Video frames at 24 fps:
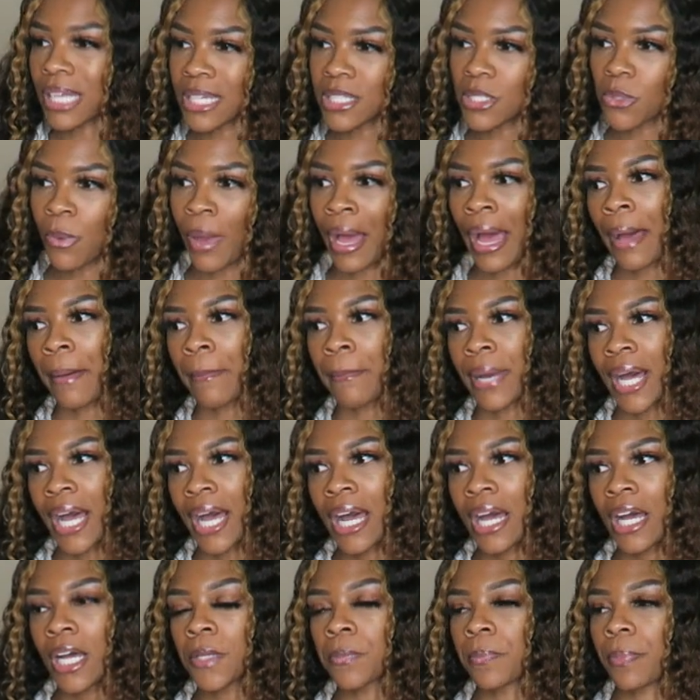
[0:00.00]
that's why I
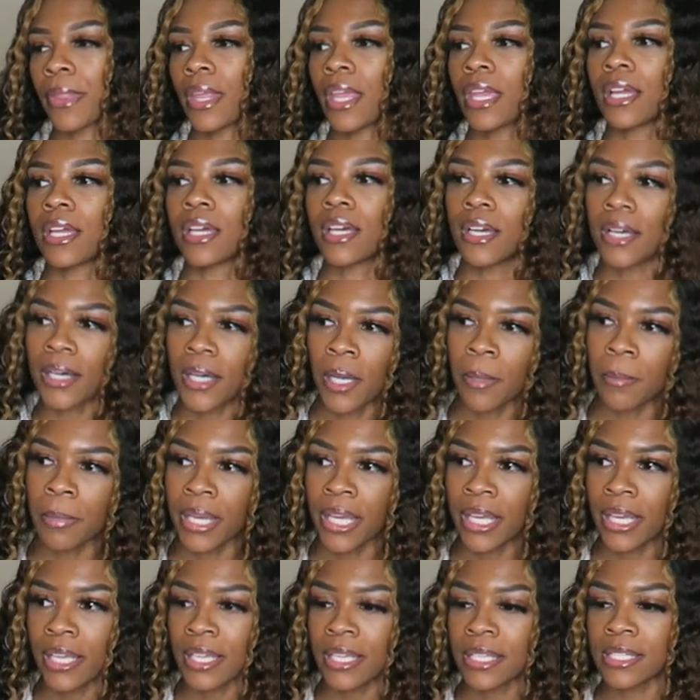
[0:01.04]
buy
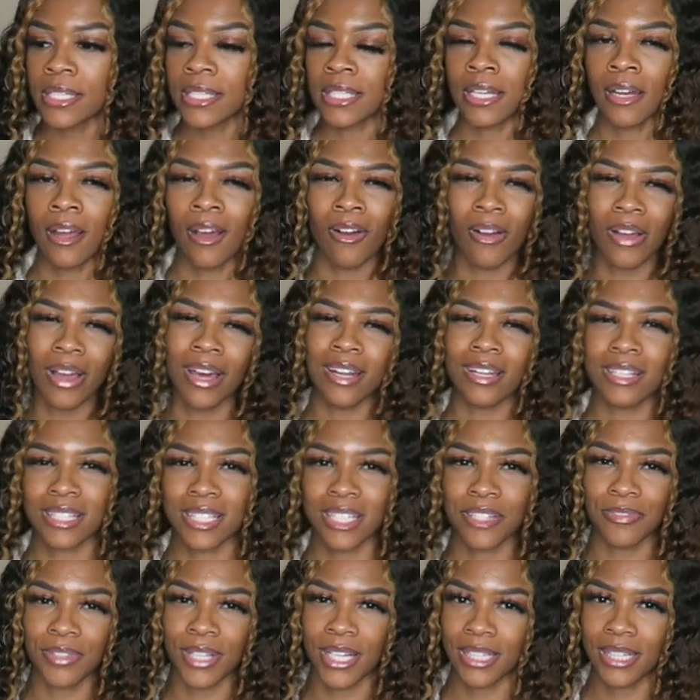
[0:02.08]
cubbies and all kind of
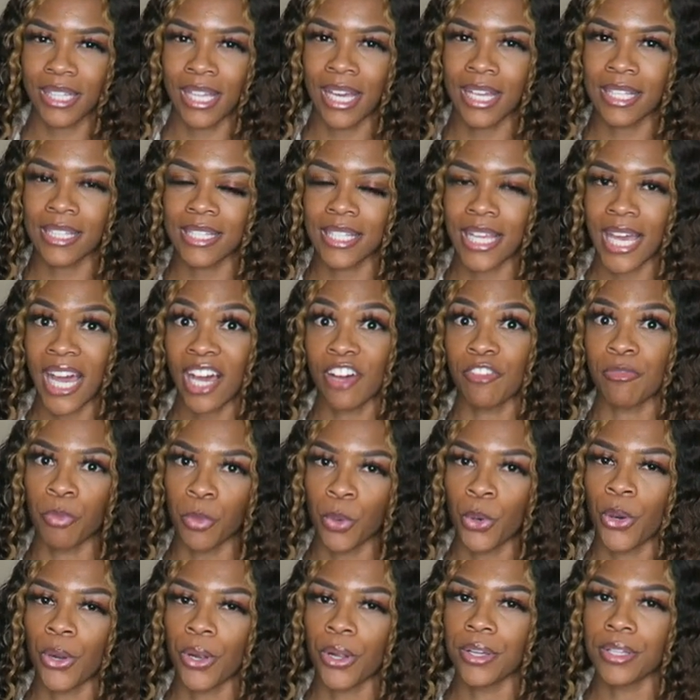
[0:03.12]
stuff like that, to have
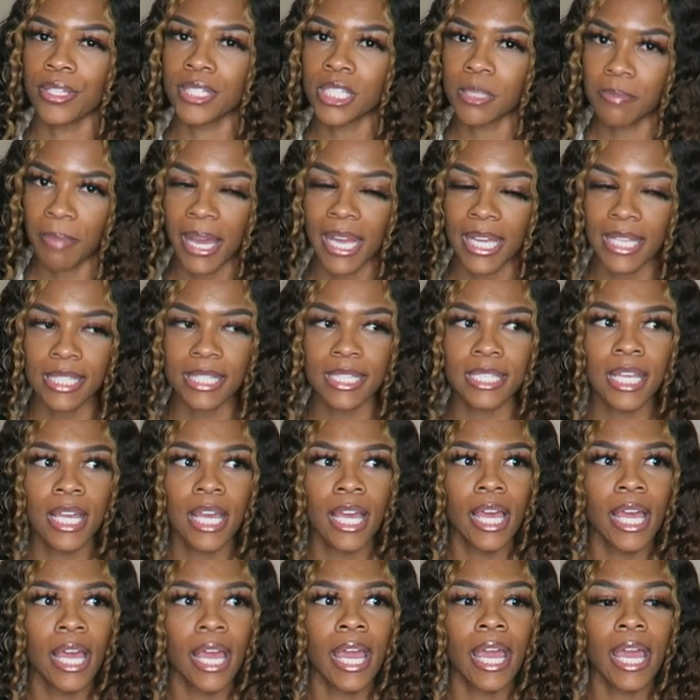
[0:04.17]
more space.
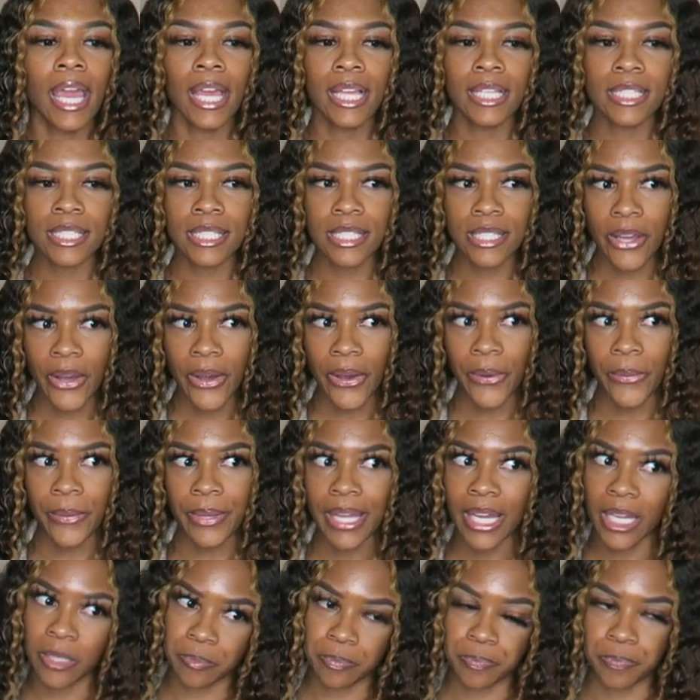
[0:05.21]
So
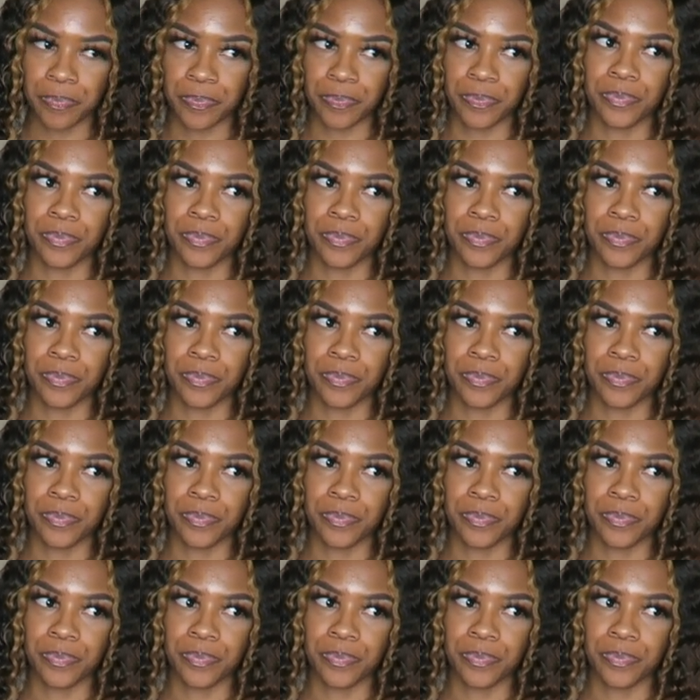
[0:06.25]
yeah.